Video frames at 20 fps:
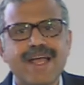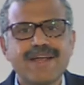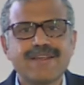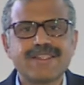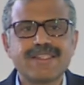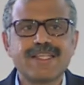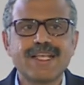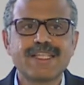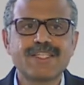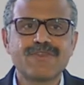or
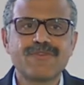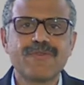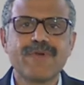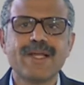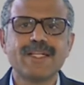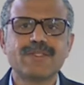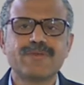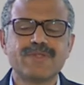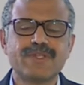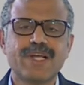6
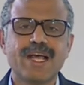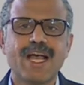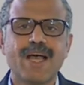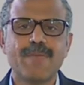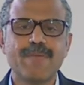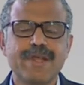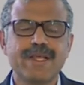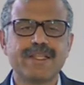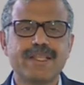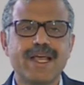trends which are
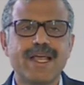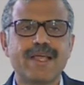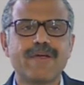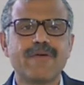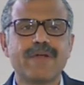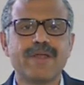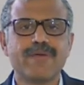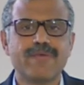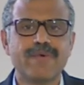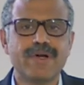happening in the
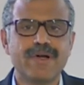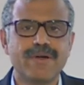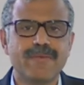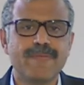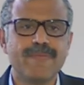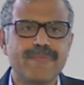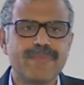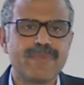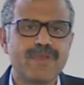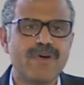equity world
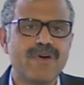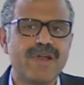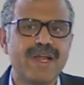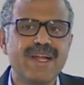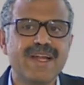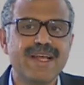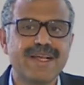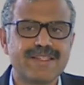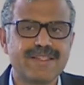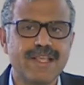or
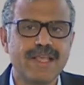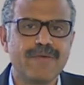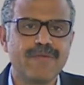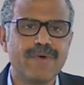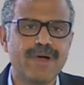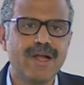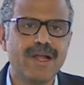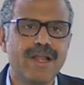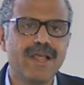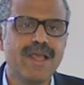indexing
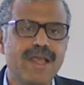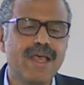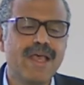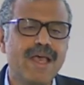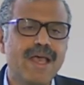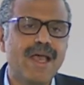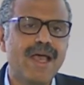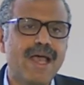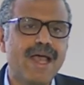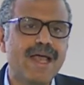world.
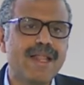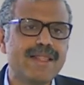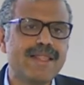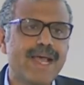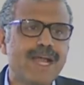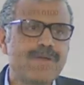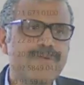And that